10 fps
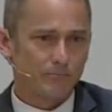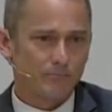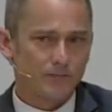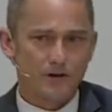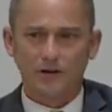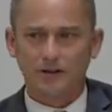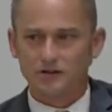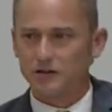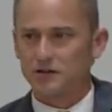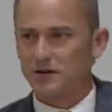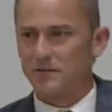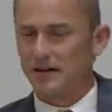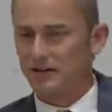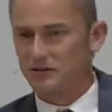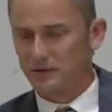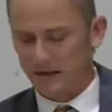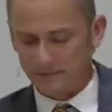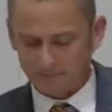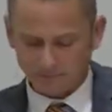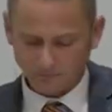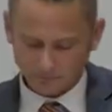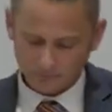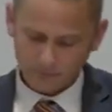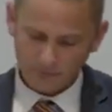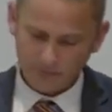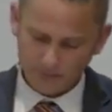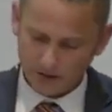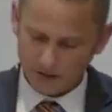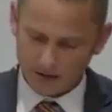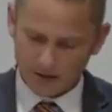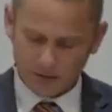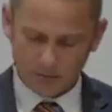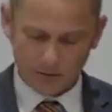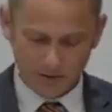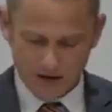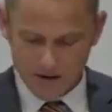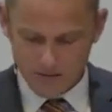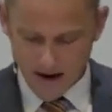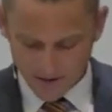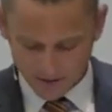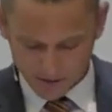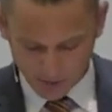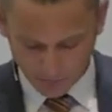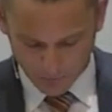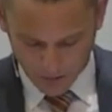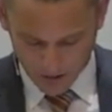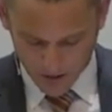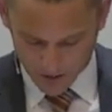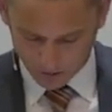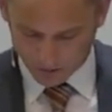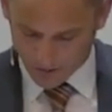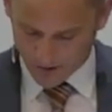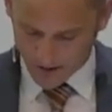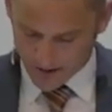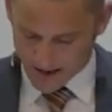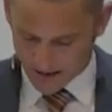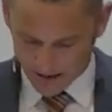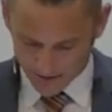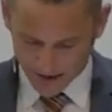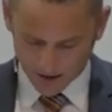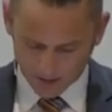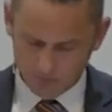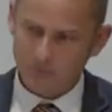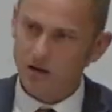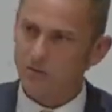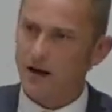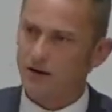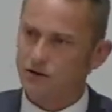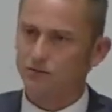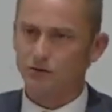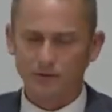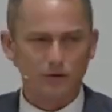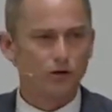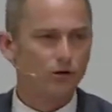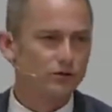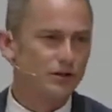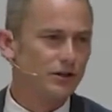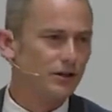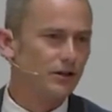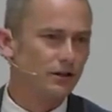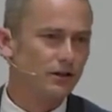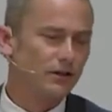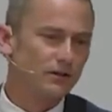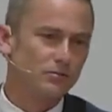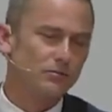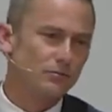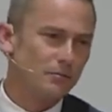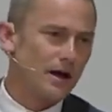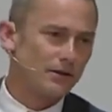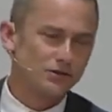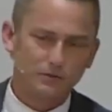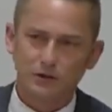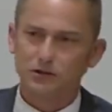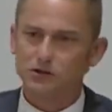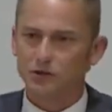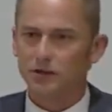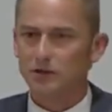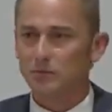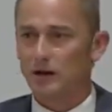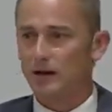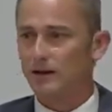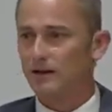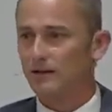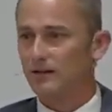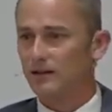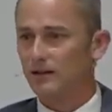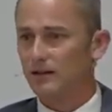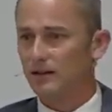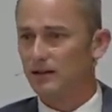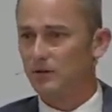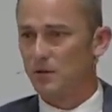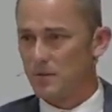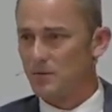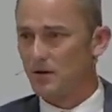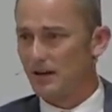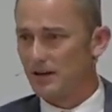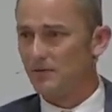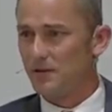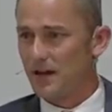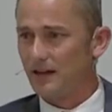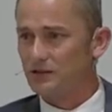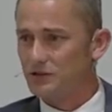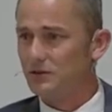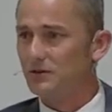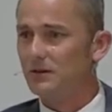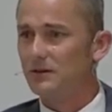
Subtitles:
In our consistory meetings, we bring many matters before the Lord that are matters of difficulty, matters of concern, but we remember to give thanks too,